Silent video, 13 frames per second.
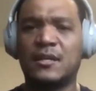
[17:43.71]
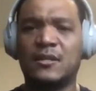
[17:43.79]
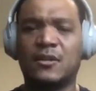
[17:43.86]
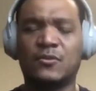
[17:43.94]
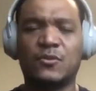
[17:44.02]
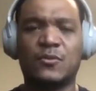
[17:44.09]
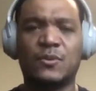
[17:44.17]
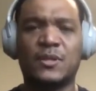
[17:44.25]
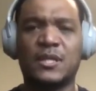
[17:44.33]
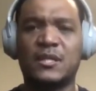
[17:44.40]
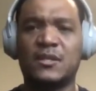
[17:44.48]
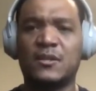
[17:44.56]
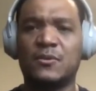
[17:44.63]
talk through the
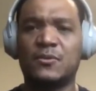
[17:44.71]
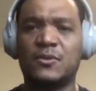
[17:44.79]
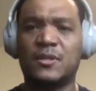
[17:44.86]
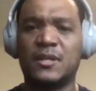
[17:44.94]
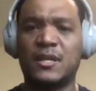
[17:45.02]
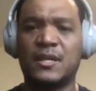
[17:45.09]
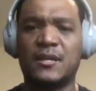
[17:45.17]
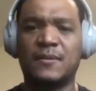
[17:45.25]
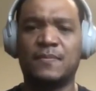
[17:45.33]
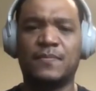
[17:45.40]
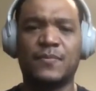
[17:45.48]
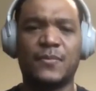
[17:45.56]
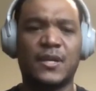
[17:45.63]
release notes,
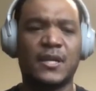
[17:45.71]
and